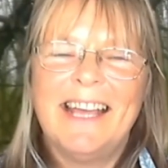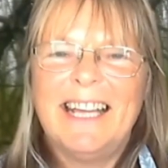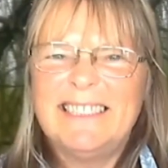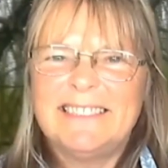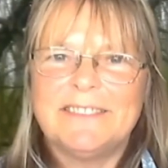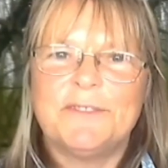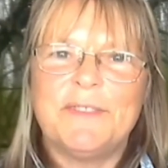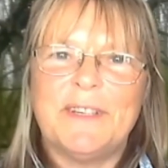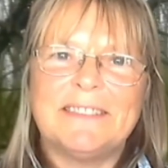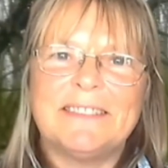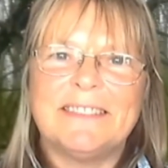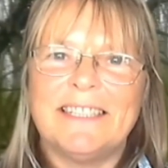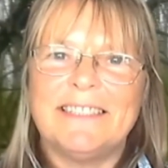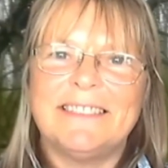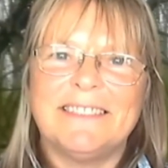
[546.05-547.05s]
It's a
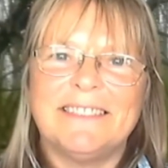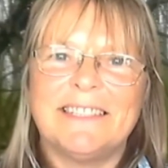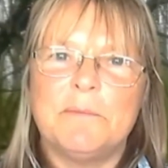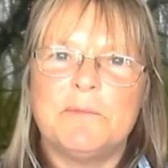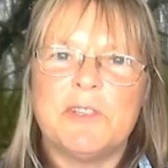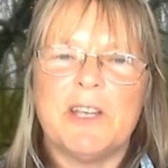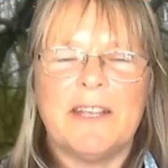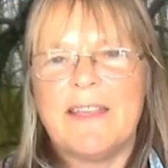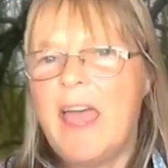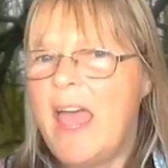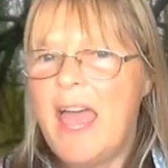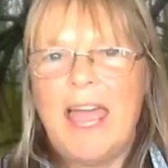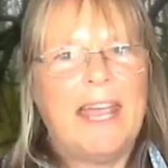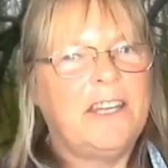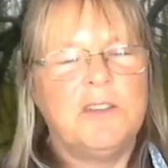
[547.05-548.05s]
fascinating subject,
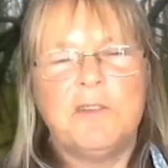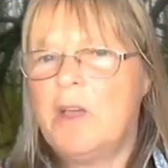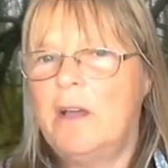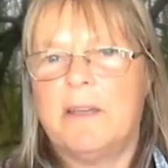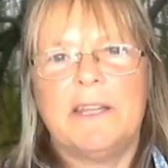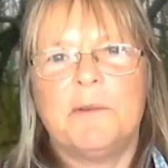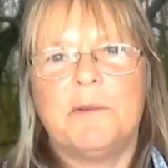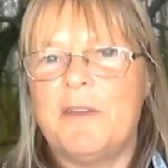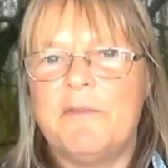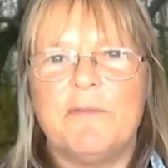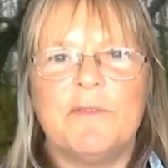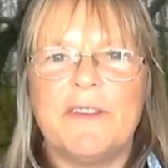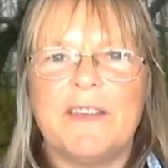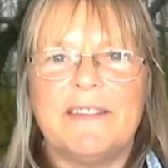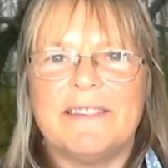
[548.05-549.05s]
and you can't get away from
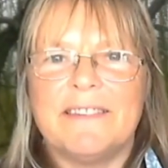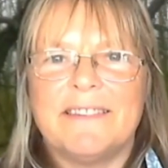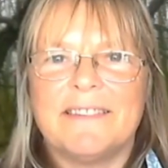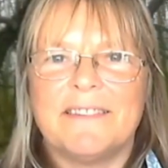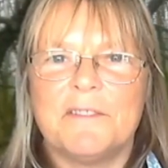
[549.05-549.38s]
faces.